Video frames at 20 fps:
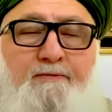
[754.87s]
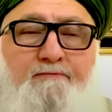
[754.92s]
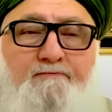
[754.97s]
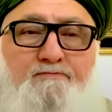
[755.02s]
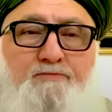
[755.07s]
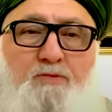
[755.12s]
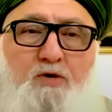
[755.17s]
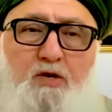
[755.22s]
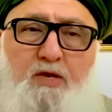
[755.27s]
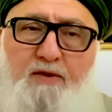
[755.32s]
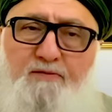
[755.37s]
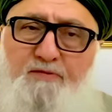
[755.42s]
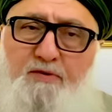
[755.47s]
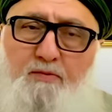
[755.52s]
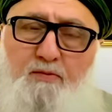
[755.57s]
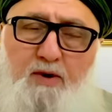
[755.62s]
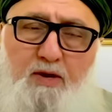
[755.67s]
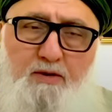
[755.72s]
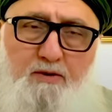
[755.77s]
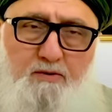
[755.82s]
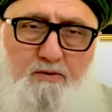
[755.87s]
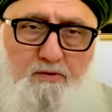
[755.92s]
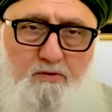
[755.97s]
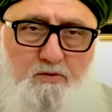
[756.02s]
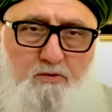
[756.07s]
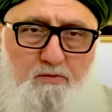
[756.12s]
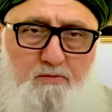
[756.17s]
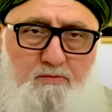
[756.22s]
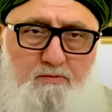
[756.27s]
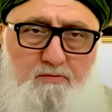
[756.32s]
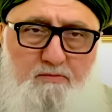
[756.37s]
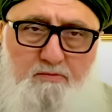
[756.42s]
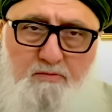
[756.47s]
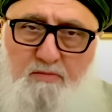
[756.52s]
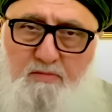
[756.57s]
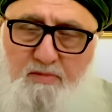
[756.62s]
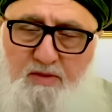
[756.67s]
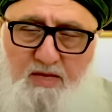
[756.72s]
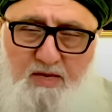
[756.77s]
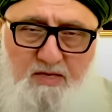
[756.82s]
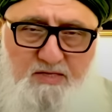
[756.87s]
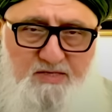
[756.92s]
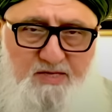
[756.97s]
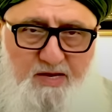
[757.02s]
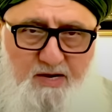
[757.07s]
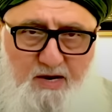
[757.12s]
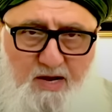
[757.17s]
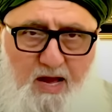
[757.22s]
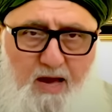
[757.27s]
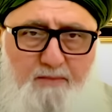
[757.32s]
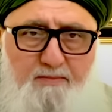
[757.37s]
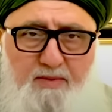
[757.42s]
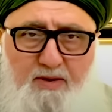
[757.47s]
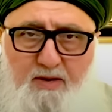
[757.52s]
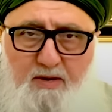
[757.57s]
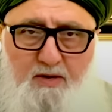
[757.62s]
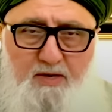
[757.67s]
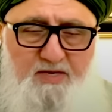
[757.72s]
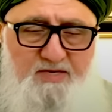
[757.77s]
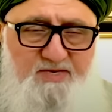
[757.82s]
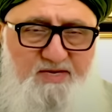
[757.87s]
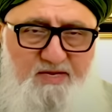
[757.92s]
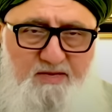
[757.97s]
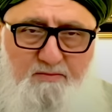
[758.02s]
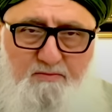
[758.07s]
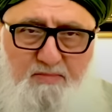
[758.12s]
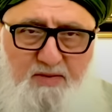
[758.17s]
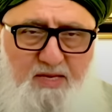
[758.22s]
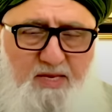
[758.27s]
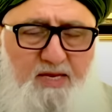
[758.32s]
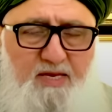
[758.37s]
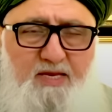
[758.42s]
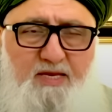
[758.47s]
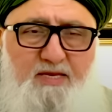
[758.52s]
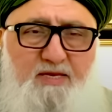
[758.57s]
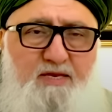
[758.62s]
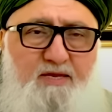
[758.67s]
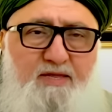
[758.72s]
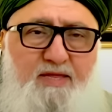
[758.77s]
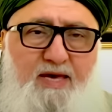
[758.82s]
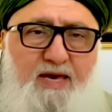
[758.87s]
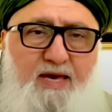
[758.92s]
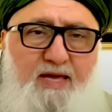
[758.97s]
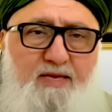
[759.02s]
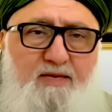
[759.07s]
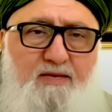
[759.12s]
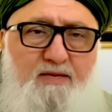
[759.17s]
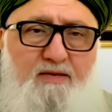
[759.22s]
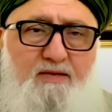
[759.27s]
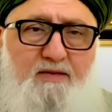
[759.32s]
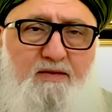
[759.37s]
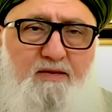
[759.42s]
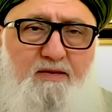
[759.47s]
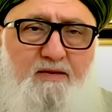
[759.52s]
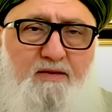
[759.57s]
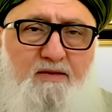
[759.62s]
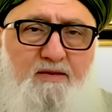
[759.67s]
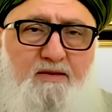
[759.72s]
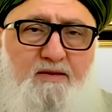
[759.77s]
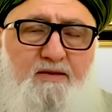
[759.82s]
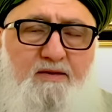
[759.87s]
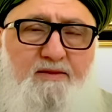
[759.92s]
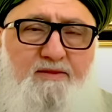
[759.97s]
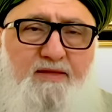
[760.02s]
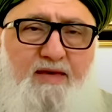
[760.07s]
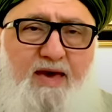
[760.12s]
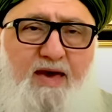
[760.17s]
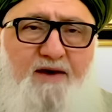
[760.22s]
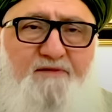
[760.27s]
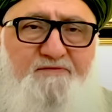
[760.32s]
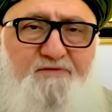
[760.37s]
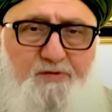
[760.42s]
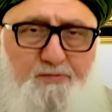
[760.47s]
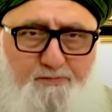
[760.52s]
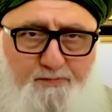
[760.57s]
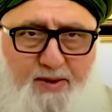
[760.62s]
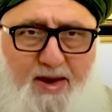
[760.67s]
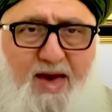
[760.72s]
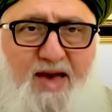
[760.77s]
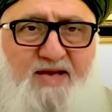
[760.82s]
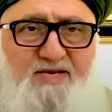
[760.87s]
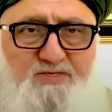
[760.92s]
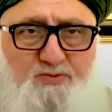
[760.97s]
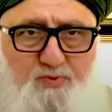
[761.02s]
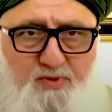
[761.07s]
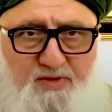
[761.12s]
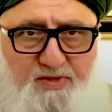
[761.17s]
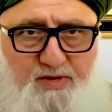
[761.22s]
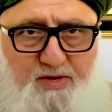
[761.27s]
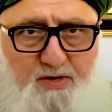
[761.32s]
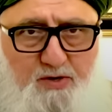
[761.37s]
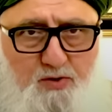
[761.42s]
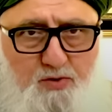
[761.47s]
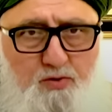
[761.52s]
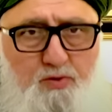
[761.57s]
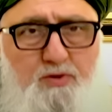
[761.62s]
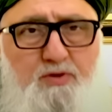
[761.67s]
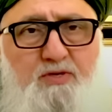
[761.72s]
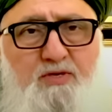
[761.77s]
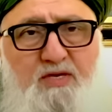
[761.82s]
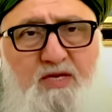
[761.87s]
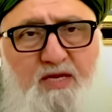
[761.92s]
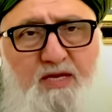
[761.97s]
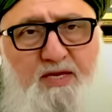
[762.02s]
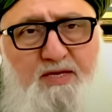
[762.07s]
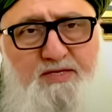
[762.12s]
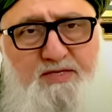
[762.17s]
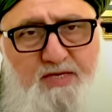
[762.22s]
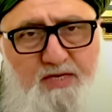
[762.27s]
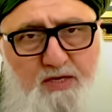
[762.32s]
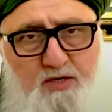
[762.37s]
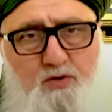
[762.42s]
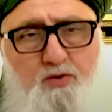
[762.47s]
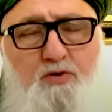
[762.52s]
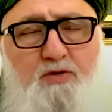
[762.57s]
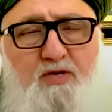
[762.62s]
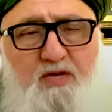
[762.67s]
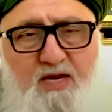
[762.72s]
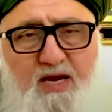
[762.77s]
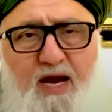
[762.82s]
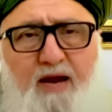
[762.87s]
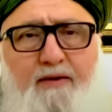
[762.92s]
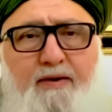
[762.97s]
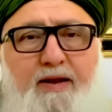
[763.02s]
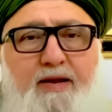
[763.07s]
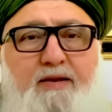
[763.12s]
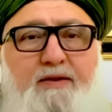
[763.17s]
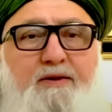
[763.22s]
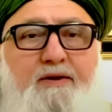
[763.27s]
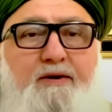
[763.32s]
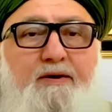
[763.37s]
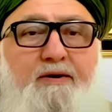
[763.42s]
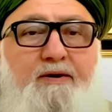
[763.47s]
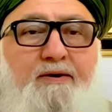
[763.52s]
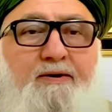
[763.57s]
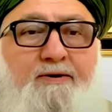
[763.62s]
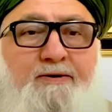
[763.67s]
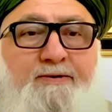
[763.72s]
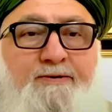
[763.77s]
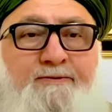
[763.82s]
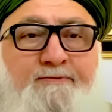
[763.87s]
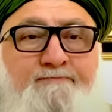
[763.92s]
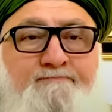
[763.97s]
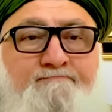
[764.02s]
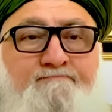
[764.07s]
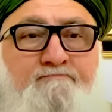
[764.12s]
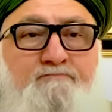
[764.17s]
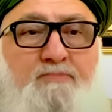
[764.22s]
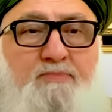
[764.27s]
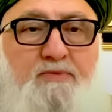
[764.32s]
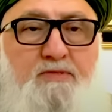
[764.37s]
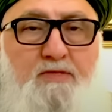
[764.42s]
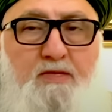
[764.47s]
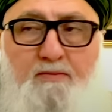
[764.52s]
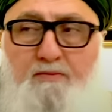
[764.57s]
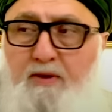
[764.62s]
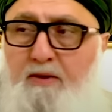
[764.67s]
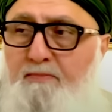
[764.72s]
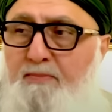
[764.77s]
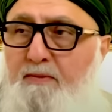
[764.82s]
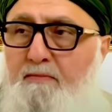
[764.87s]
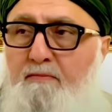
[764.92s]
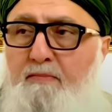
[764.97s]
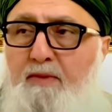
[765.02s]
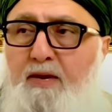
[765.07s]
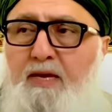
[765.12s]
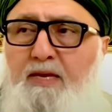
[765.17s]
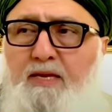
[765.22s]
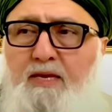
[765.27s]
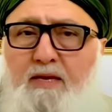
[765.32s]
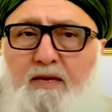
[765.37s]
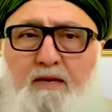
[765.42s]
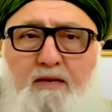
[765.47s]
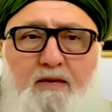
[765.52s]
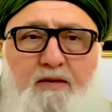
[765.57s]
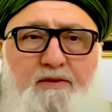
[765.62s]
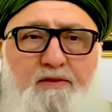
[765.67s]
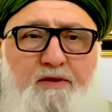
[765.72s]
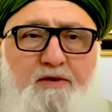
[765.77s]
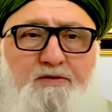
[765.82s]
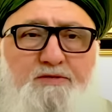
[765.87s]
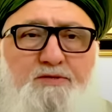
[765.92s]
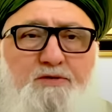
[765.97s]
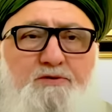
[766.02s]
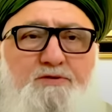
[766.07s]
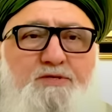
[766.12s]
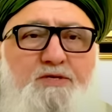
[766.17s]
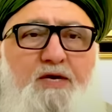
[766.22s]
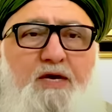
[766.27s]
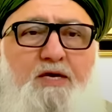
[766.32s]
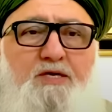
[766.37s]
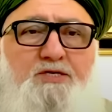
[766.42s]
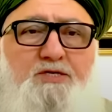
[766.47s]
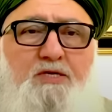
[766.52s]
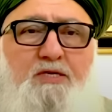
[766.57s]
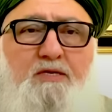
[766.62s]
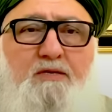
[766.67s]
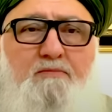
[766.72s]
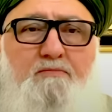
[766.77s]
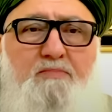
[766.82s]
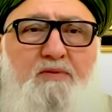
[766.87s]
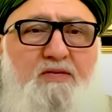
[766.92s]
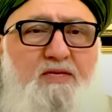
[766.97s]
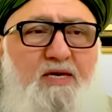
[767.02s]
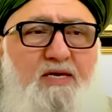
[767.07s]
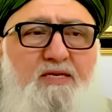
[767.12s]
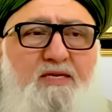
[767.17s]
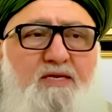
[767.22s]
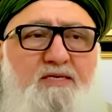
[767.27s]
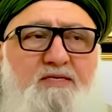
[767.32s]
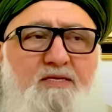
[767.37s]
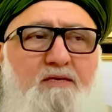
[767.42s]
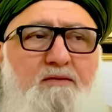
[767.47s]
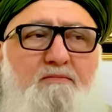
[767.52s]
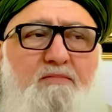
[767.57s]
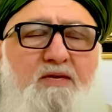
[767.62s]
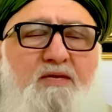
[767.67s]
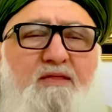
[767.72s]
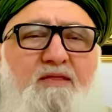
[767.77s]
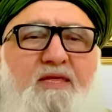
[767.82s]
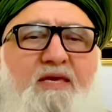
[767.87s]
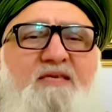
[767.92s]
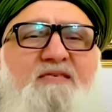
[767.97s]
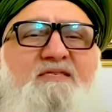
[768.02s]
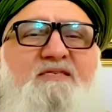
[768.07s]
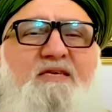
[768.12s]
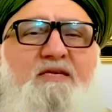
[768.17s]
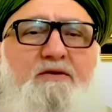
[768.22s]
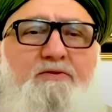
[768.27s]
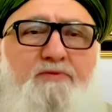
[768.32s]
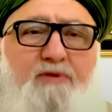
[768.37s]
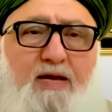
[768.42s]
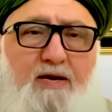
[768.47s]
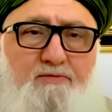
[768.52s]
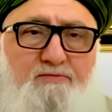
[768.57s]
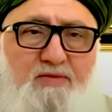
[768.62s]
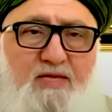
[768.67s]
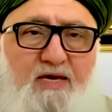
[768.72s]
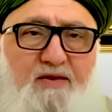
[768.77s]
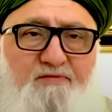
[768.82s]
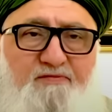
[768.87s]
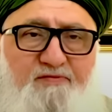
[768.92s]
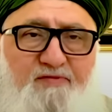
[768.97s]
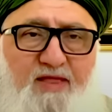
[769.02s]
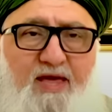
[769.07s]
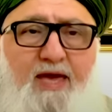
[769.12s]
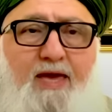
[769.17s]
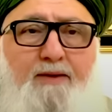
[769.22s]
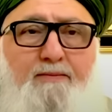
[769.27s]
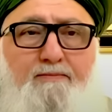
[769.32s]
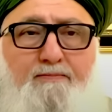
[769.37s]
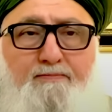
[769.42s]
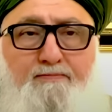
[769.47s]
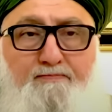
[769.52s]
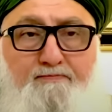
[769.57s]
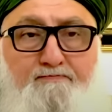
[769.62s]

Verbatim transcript: Not everyone whom thinks they're coming is admitted into that, they have to pass with their good deeds and good character. There may be many in the association but that doesn't mean they sit around that flame.